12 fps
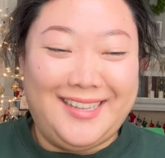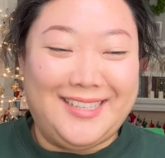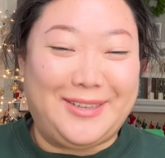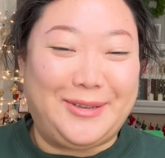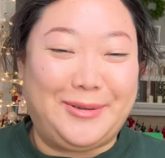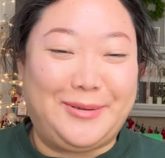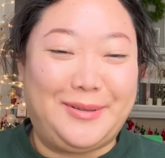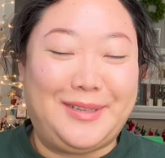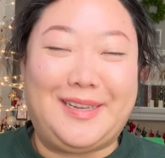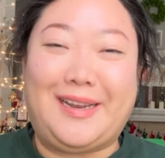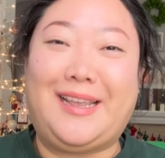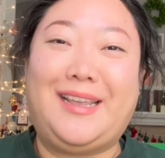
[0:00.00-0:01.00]
So
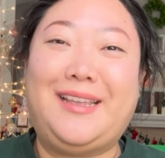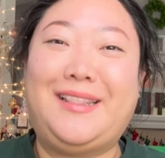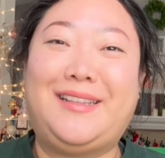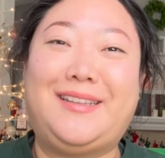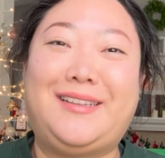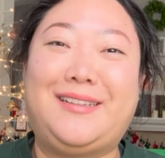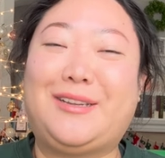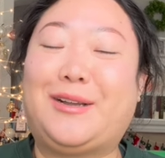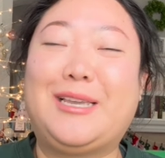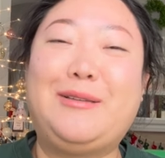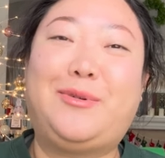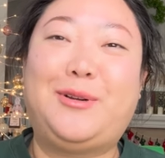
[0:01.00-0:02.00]
today the
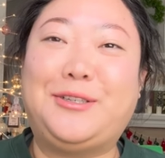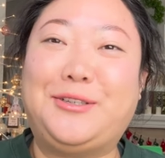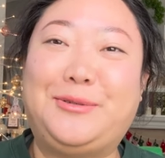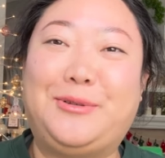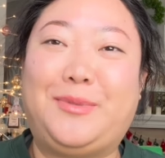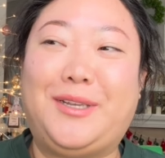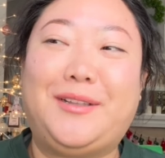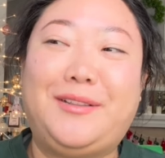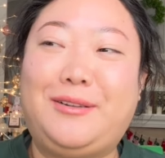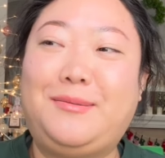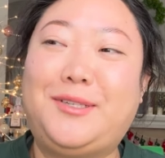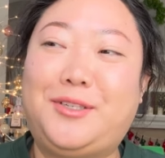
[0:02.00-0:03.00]
talking portion will be a
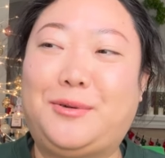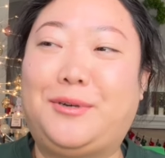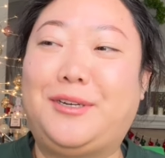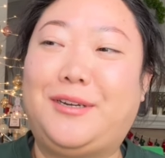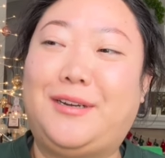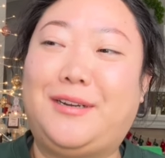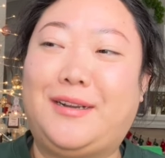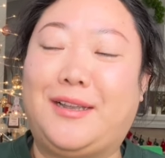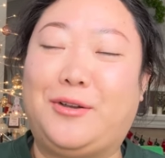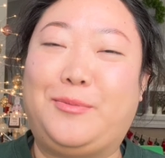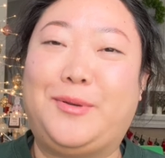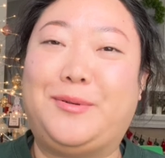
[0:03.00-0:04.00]
little bit shorter. I
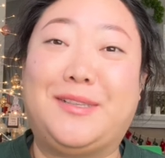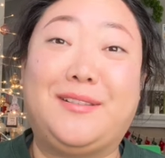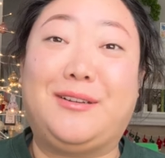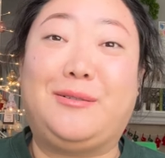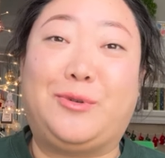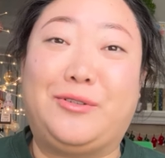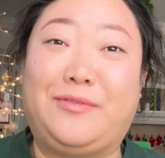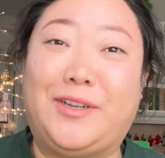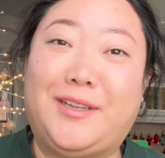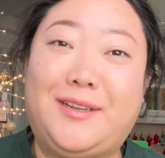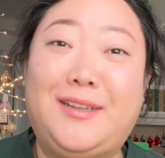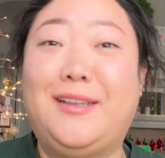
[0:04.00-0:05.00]
hope it was a little more
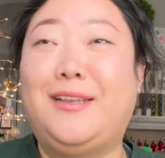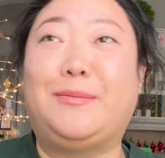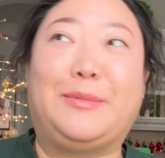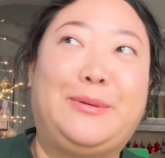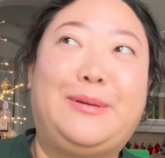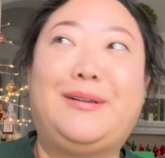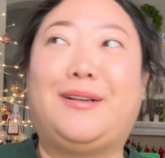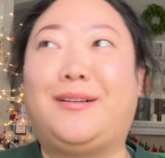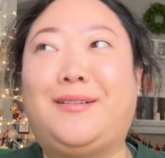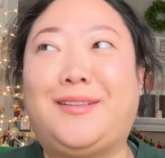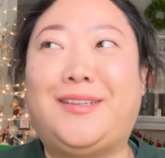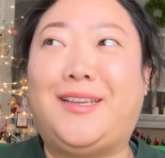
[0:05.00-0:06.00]
fun, more
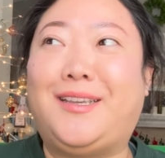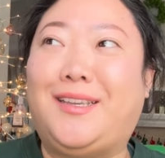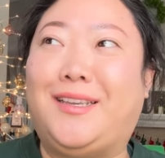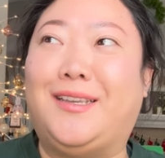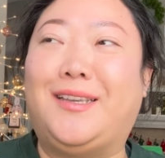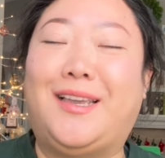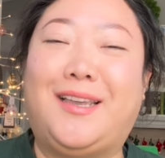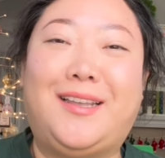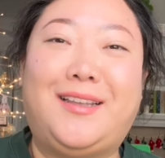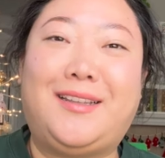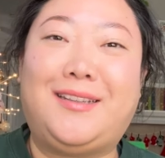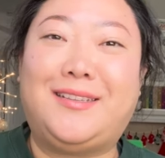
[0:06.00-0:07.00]
holiday-y,
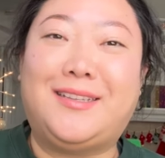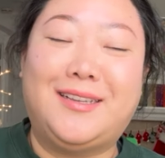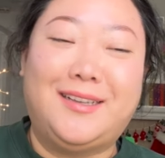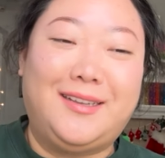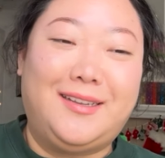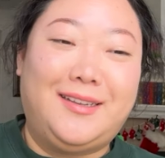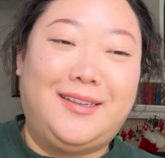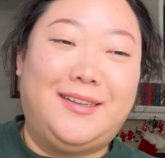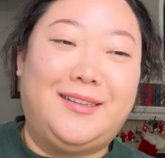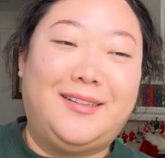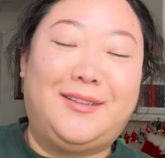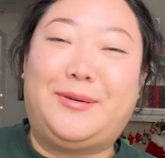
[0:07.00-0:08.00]
and
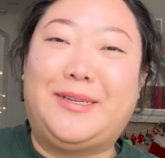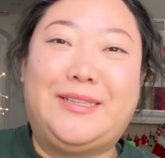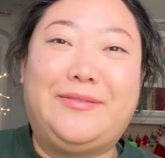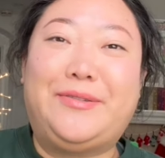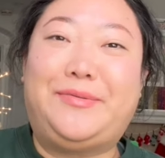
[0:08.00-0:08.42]
the rest of the